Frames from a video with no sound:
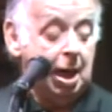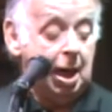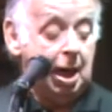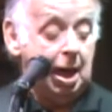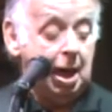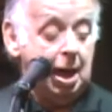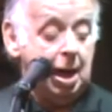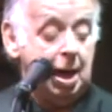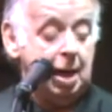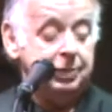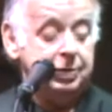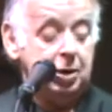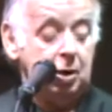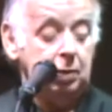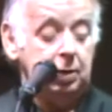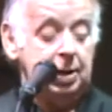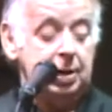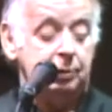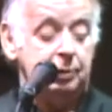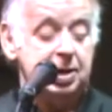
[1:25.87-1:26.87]
Uh, the
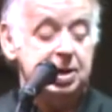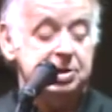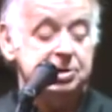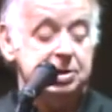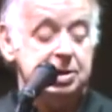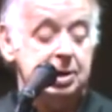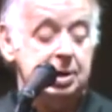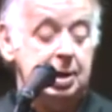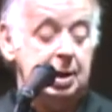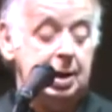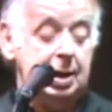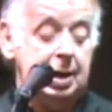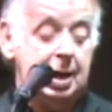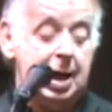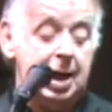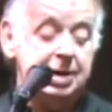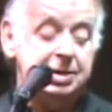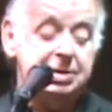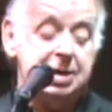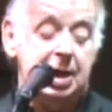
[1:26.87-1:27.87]
only reason
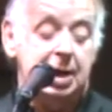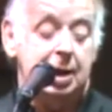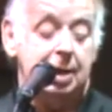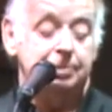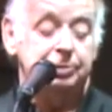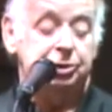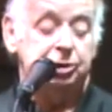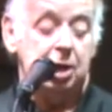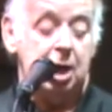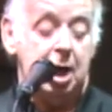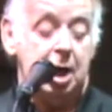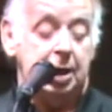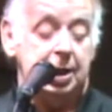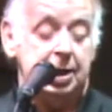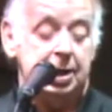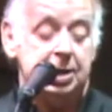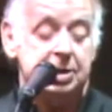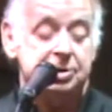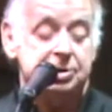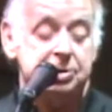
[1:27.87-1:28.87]
I'd take up
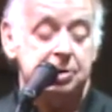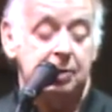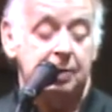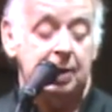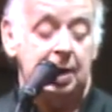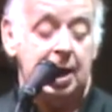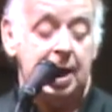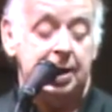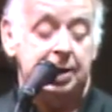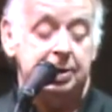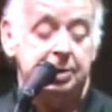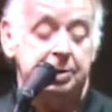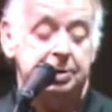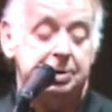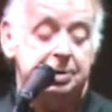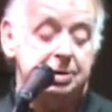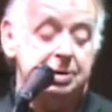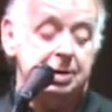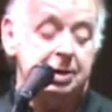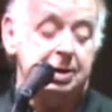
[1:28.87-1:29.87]
jogging is so that I
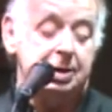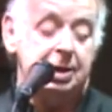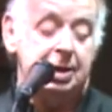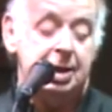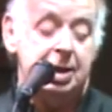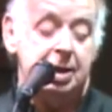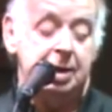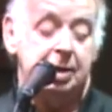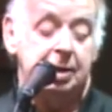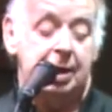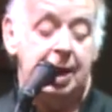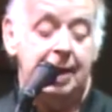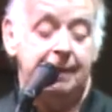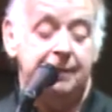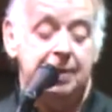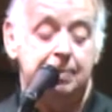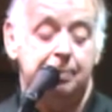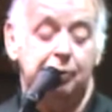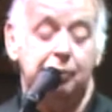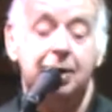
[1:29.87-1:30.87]
could uh, hear
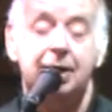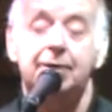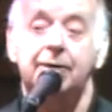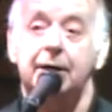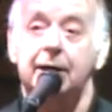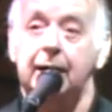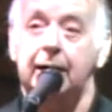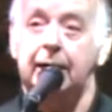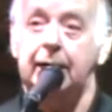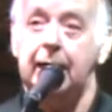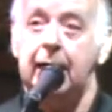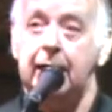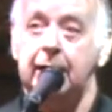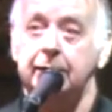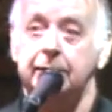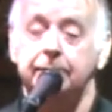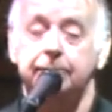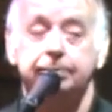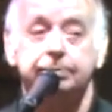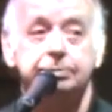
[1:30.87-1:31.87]
heavy breathing again.